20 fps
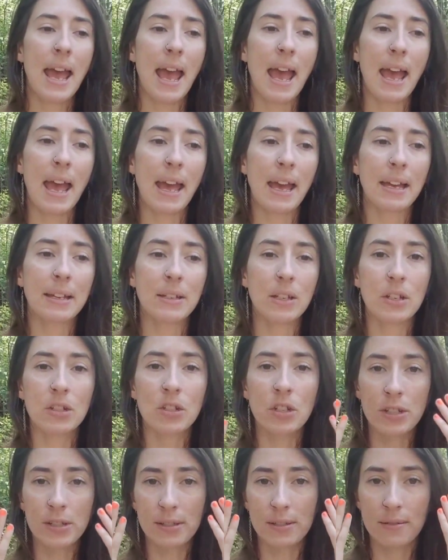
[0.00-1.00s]
and you
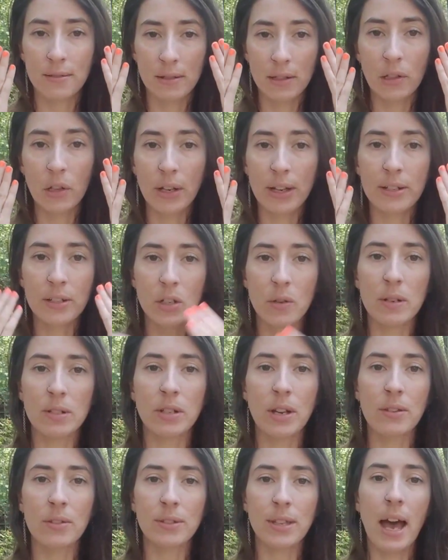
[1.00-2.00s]
just look into each
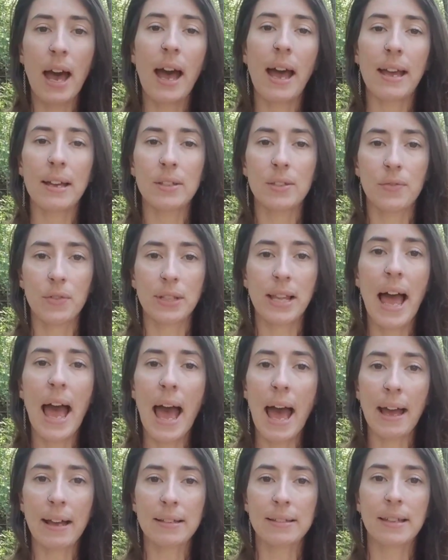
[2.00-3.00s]
other's eyes,
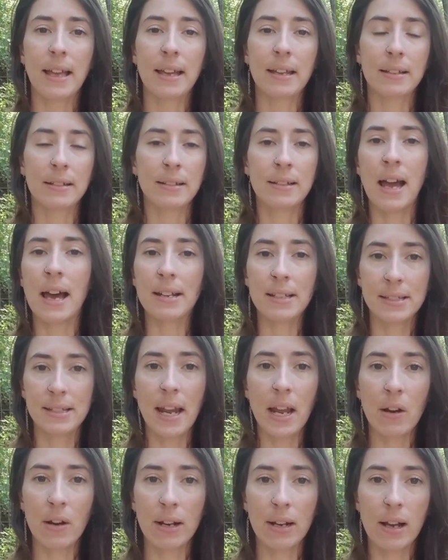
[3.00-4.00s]
relax, like not a
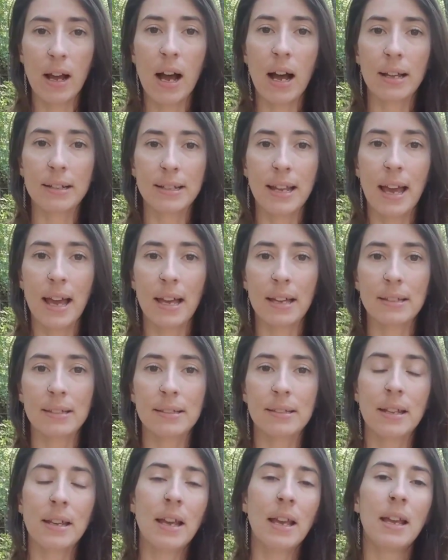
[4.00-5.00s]
staring
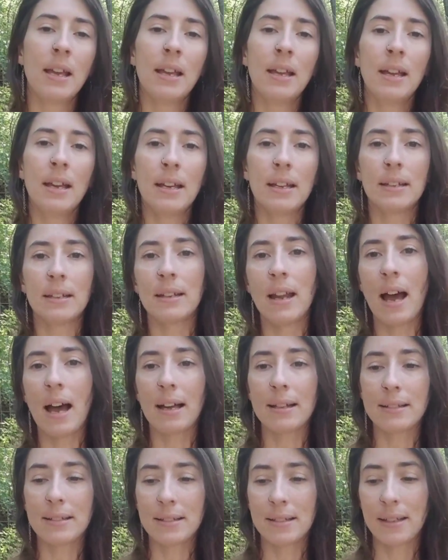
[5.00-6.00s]
contest,
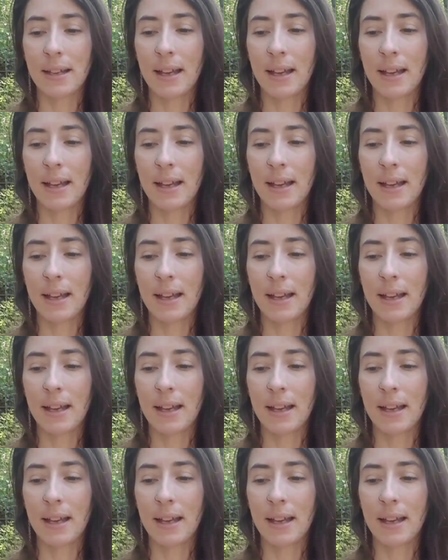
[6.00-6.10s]
not